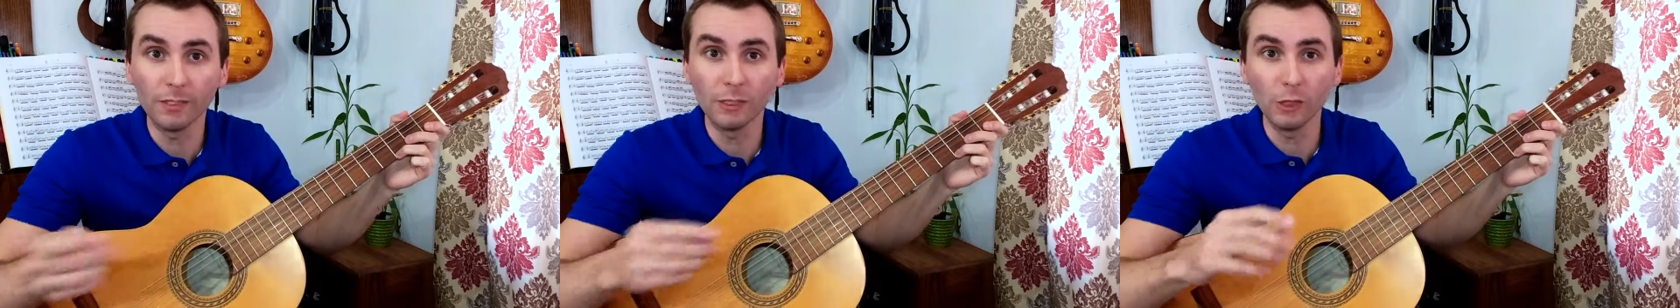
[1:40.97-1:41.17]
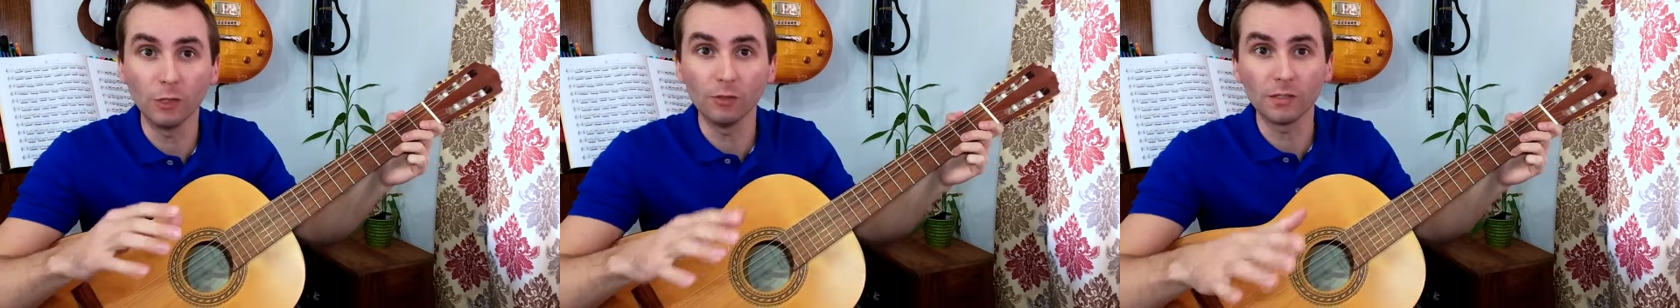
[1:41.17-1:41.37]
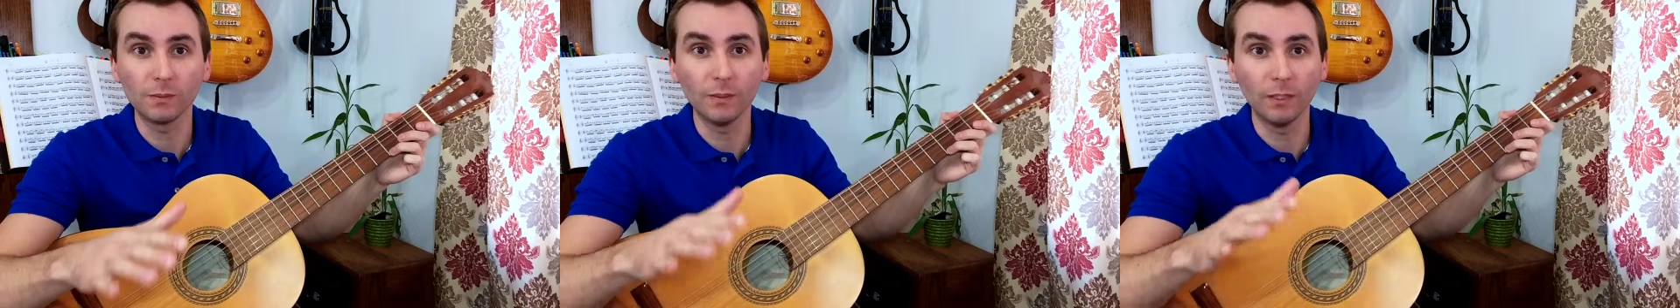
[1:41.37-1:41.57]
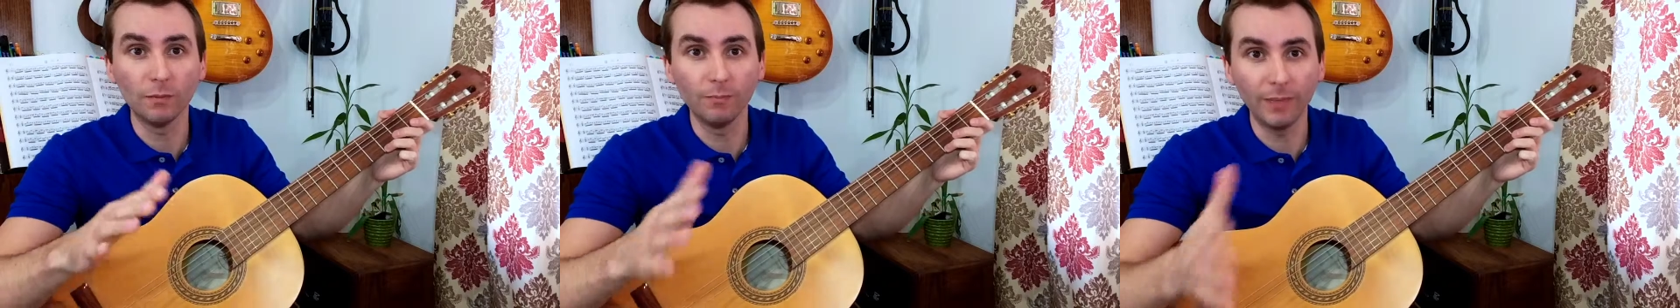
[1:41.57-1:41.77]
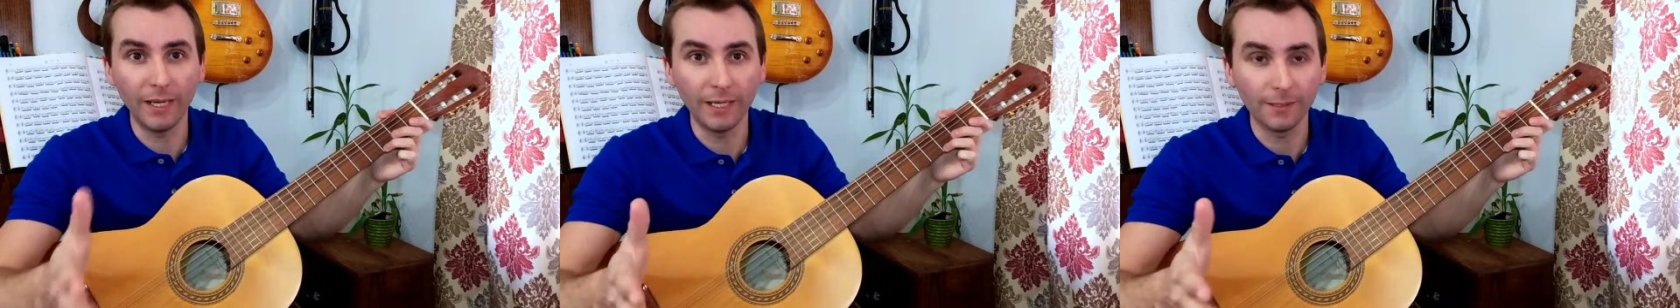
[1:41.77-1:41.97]
but so you don't smell
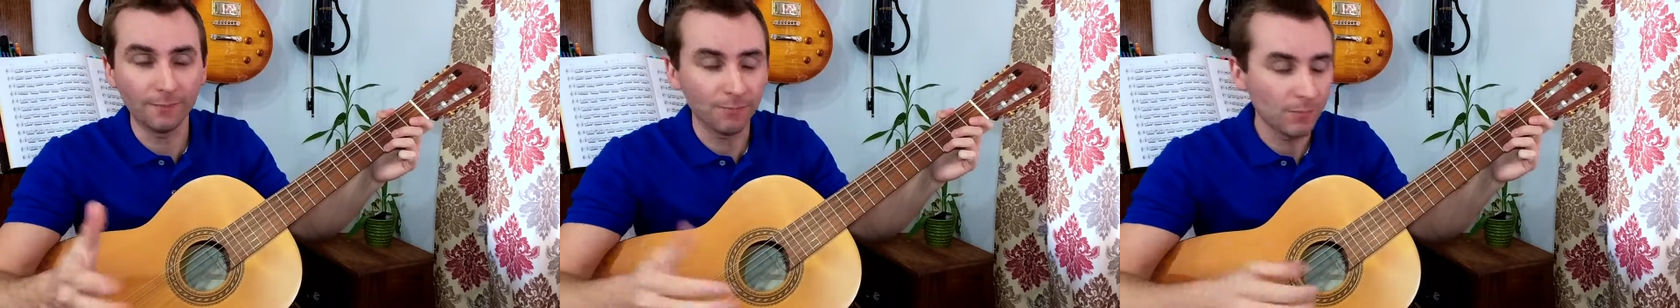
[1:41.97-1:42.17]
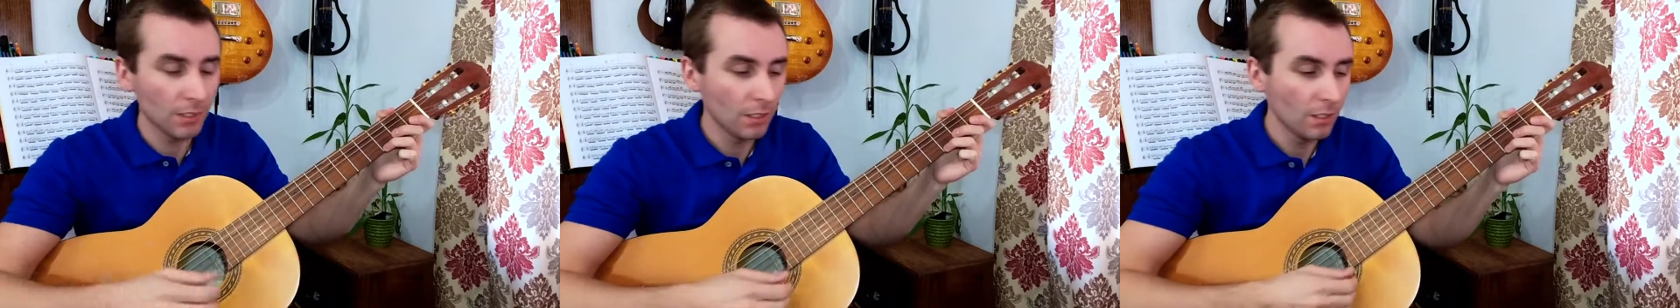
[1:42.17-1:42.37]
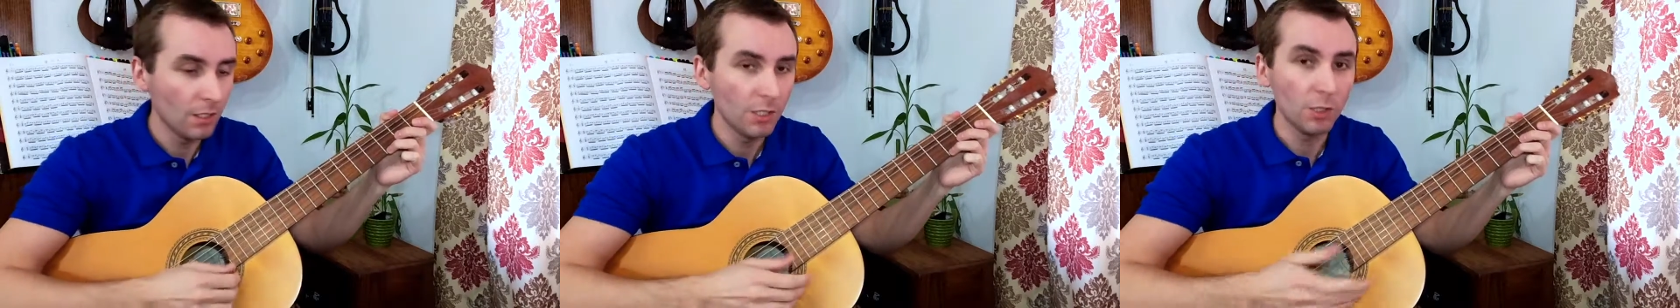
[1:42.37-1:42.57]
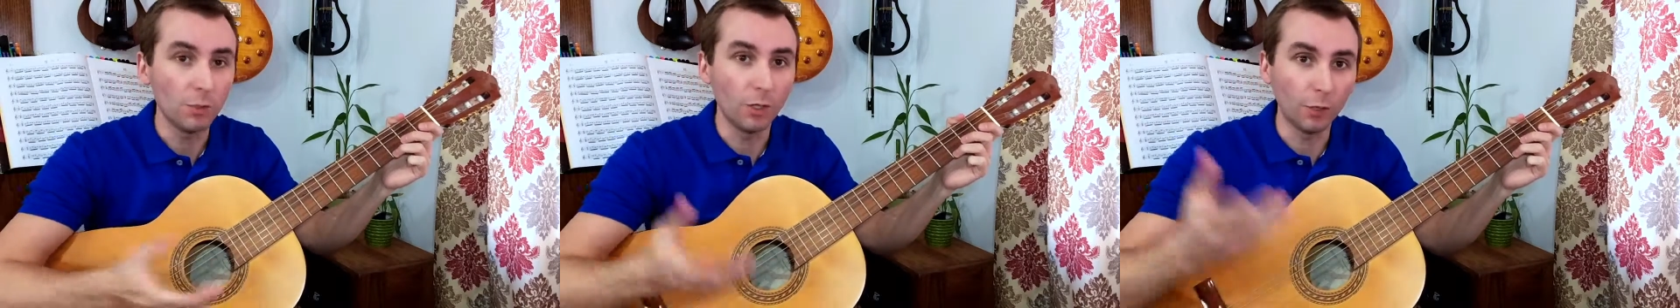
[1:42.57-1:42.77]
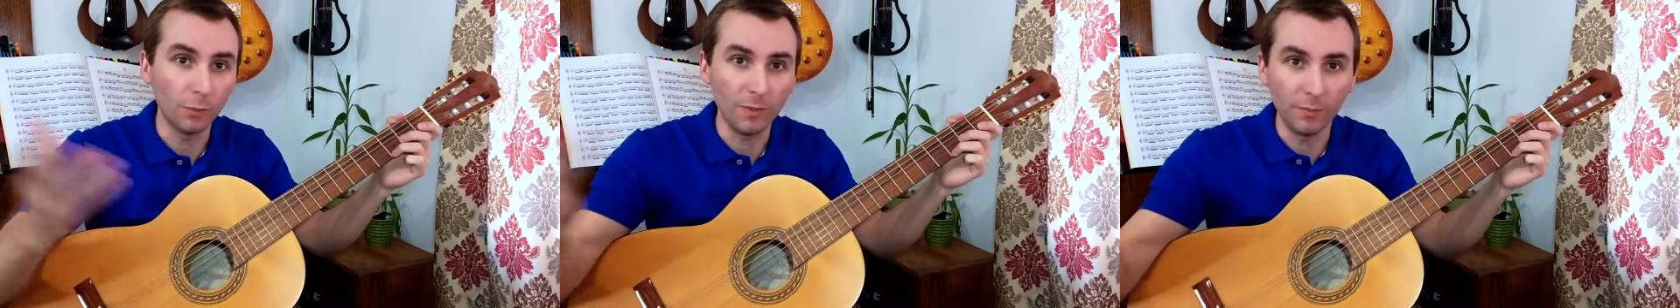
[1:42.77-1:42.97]
bad
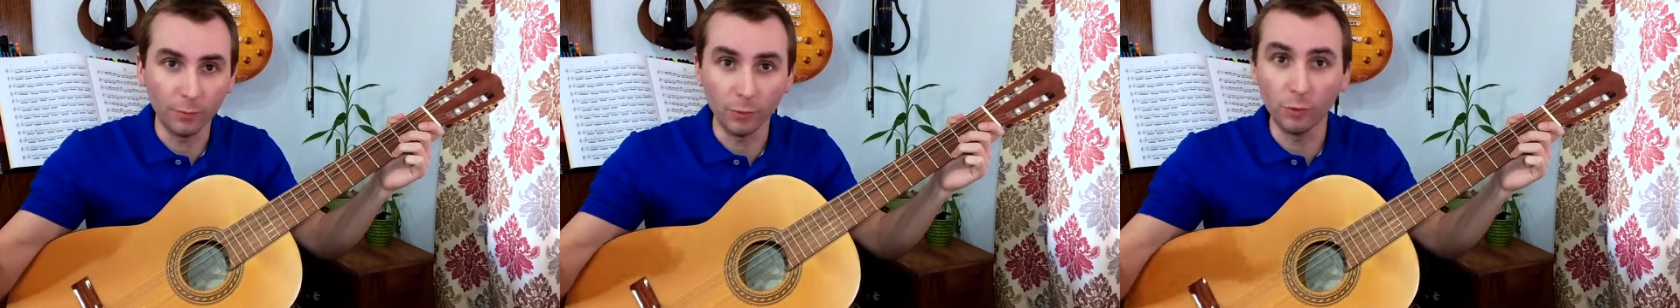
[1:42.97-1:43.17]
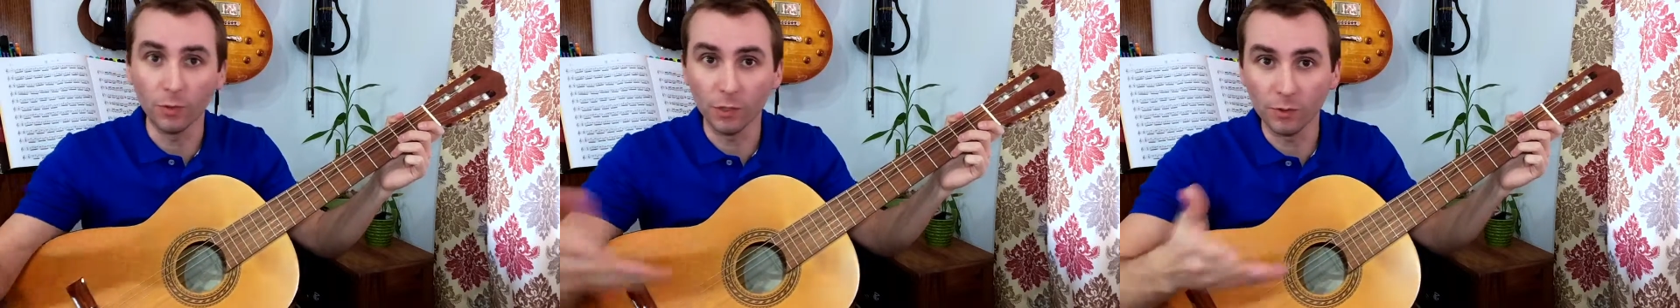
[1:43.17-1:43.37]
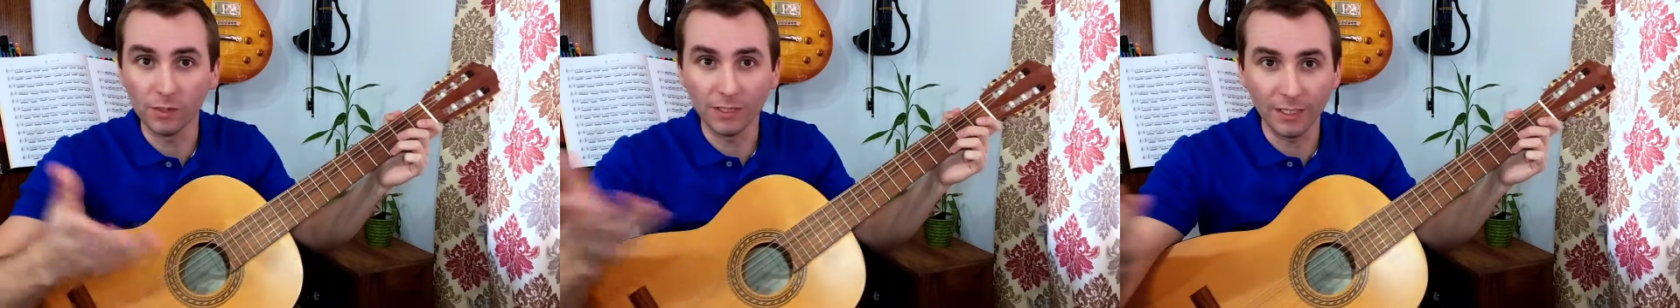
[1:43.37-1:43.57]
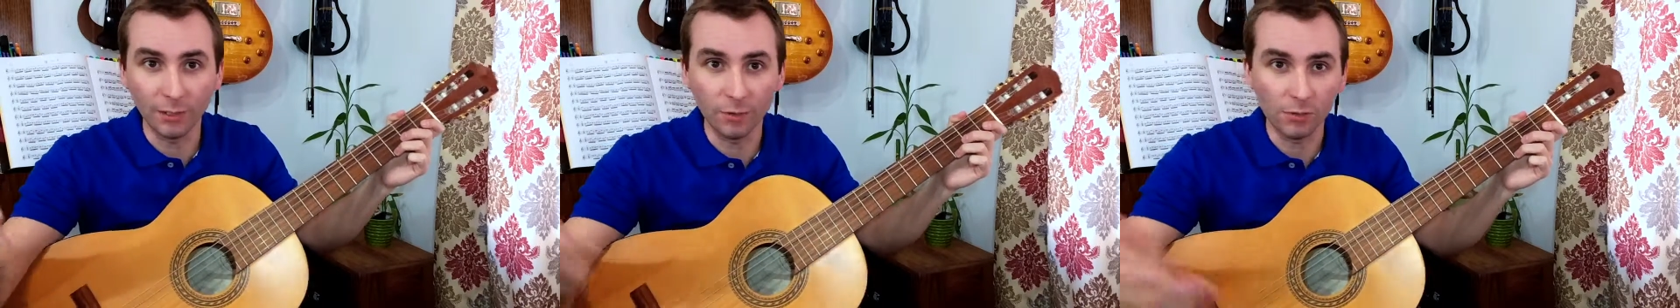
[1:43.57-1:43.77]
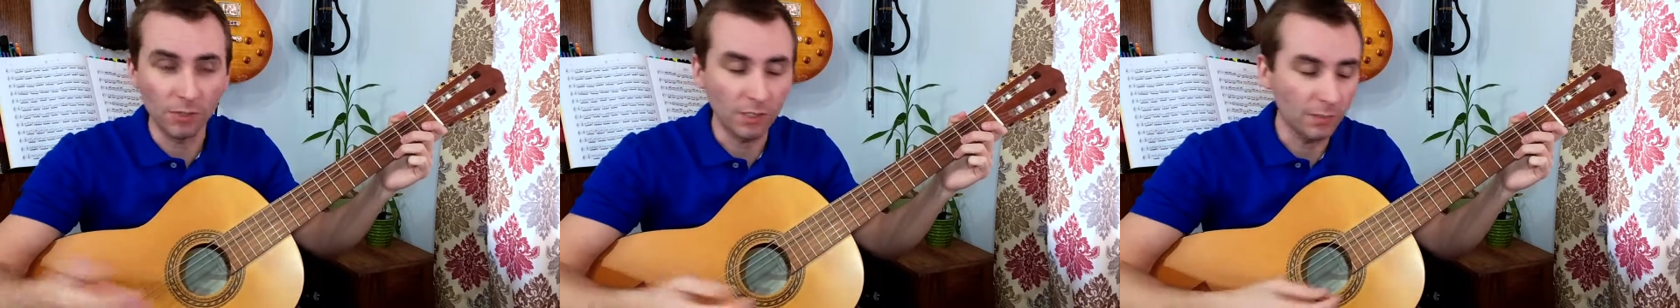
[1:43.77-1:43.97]
to other people who are using
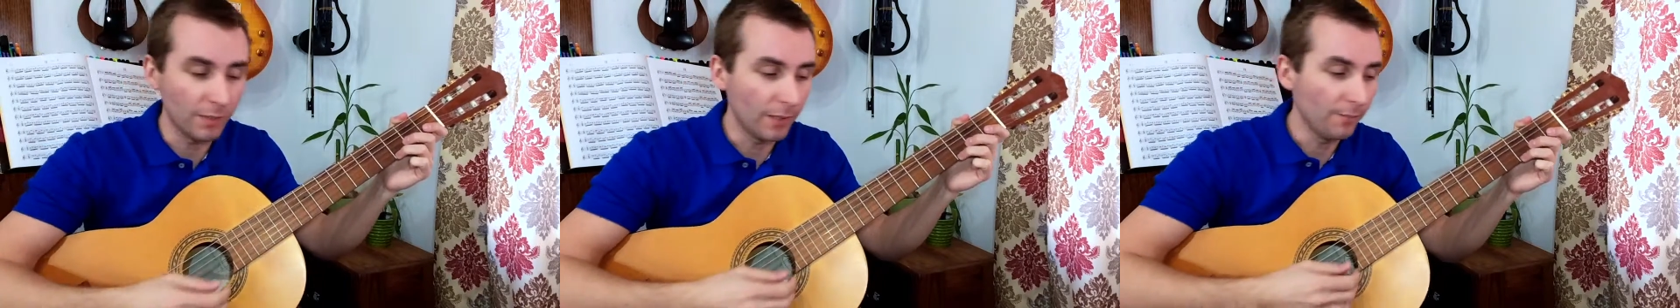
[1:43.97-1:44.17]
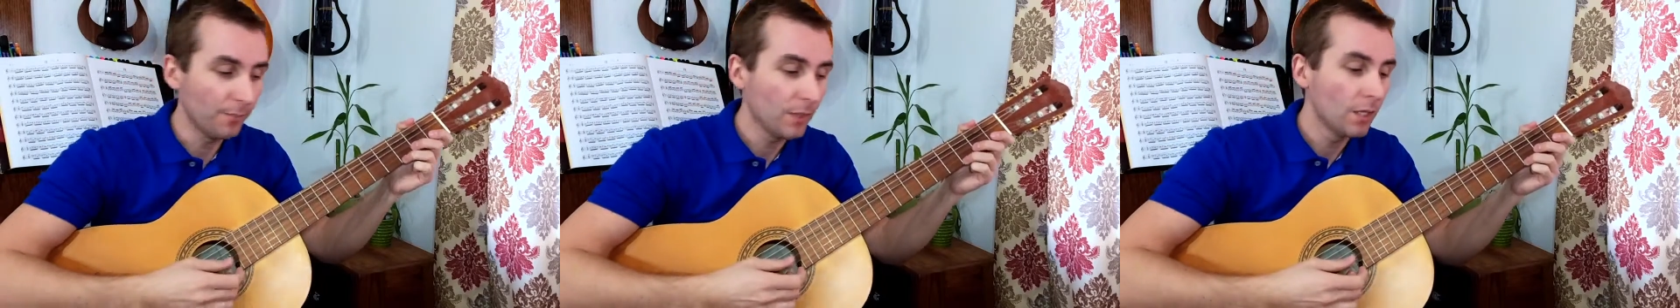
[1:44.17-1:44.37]
their nose to smell.